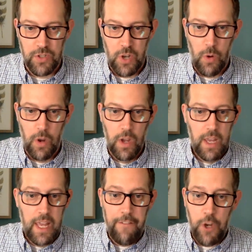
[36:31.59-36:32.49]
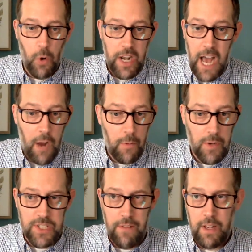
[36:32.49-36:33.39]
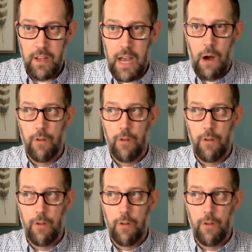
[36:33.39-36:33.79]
So if you are not receiving